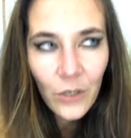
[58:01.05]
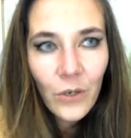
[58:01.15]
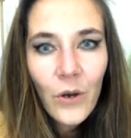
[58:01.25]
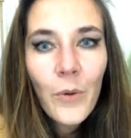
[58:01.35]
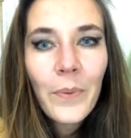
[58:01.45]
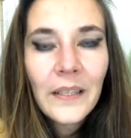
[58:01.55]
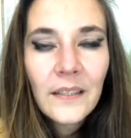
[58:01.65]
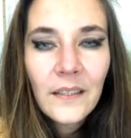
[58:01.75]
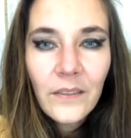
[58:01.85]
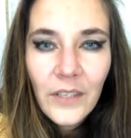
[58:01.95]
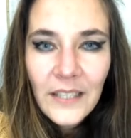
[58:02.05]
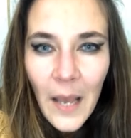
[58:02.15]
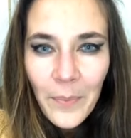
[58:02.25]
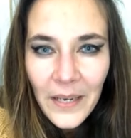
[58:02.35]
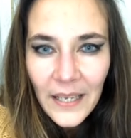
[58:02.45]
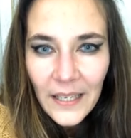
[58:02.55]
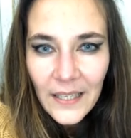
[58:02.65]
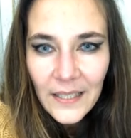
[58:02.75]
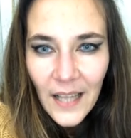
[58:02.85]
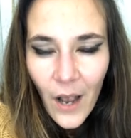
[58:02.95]
No, but what's
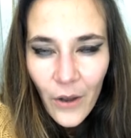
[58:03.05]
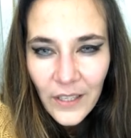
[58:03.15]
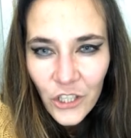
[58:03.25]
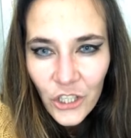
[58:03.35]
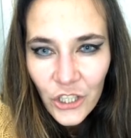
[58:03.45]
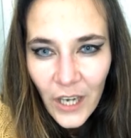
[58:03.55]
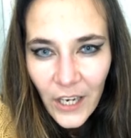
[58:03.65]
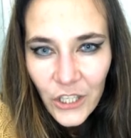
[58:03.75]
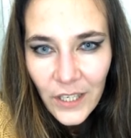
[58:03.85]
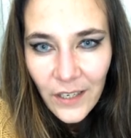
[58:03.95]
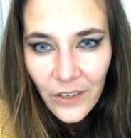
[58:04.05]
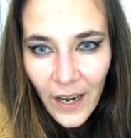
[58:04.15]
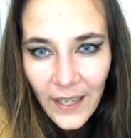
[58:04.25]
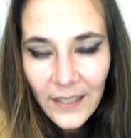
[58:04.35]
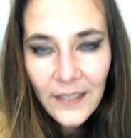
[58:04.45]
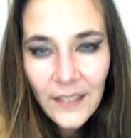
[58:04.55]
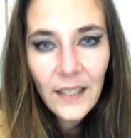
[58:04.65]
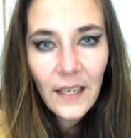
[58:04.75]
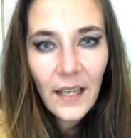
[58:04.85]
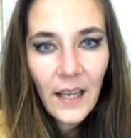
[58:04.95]
happening is now it's charging, right?
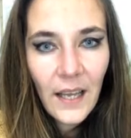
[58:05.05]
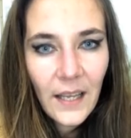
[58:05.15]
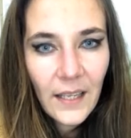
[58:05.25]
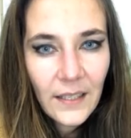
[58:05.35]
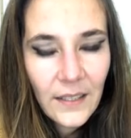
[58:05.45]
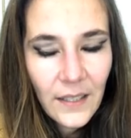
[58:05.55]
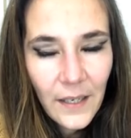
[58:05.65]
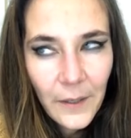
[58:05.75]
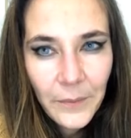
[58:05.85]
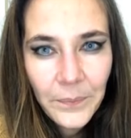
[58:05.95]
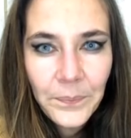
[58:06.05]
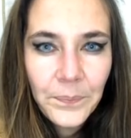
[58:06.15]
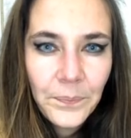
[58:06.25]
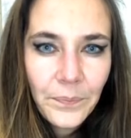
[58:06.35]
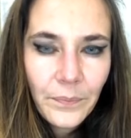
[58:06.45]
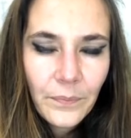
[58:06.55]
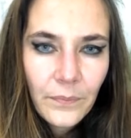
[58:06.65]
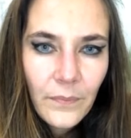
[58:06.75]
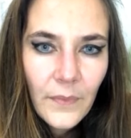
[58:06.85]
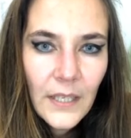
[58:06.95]
And
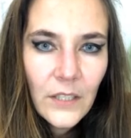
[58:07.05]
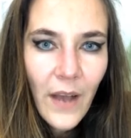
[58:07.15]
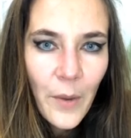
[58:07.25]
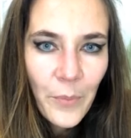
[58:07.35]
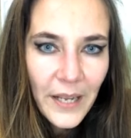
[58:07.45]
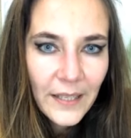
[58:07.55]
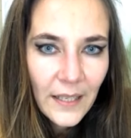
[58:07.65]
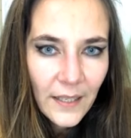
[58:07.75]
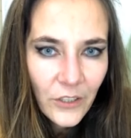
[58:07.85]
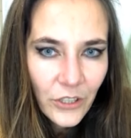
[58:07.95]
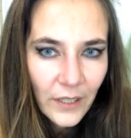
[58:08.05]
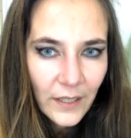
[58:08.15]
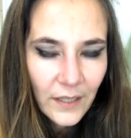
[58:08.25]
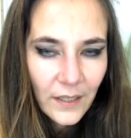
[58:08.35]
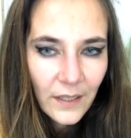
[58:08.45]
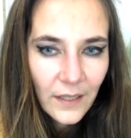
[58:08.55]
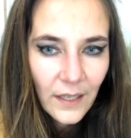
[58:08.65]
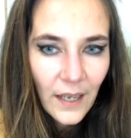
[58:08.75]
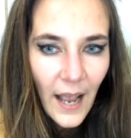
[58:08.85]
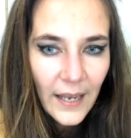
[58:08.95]
it's vibrating literally.
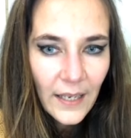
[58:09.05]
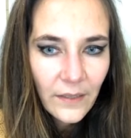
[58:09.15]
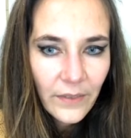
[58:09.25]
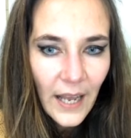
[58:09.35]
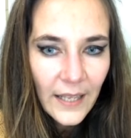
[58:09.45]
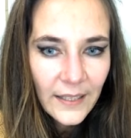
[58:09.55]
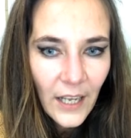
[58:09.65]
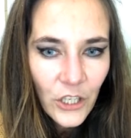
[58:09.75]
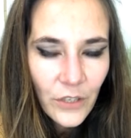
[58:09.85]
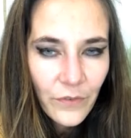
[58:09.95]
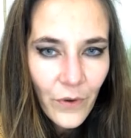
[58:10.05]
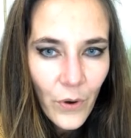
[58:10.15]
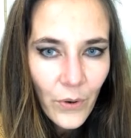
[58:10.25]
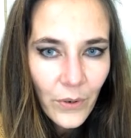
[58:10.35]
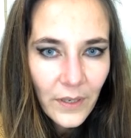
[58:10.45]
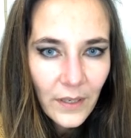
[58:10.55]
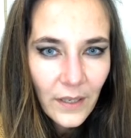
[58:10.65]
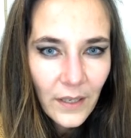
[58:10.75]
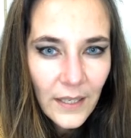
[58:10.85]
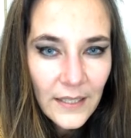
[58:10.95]
I can, when I touch the phone,
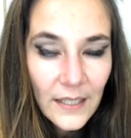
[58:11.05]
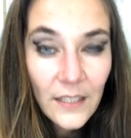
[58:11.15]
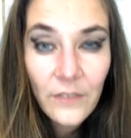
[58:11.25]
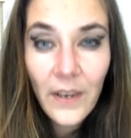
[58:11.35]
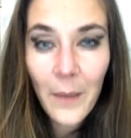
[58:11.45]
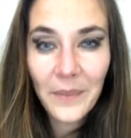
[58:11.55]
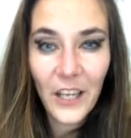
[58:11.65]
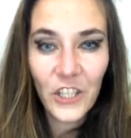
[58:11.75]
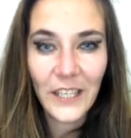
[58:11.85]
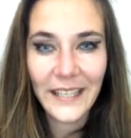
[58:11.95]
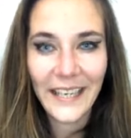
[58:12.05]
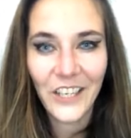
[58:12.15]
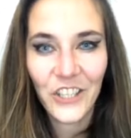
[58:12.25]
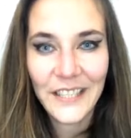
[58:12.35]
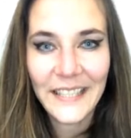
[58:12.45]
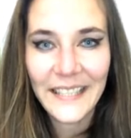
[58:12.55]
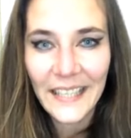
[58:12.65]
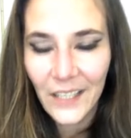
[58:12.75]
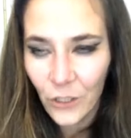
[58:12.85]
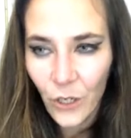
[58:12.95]
it's as if I'm touching the
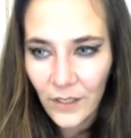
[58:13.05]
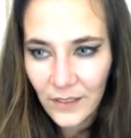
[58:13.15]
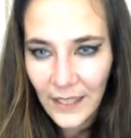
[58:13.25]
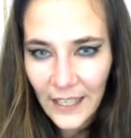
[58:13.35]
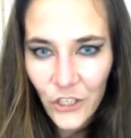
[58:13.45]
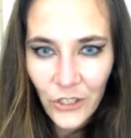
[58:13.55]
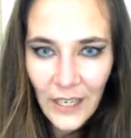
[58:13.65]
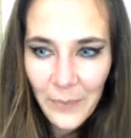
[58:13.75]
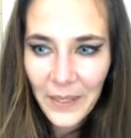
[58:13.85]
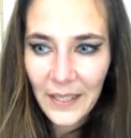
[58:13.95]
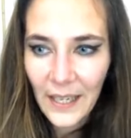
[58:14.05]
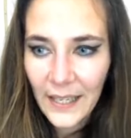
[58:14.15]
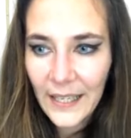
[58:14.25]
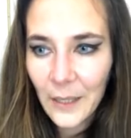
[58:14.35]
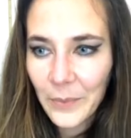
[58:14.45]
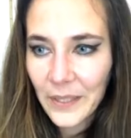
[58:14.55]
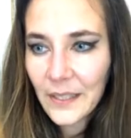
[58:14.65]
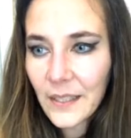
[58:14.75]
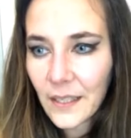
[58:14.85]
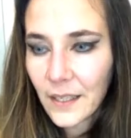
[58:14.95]
electricity, not literally, but a little bit.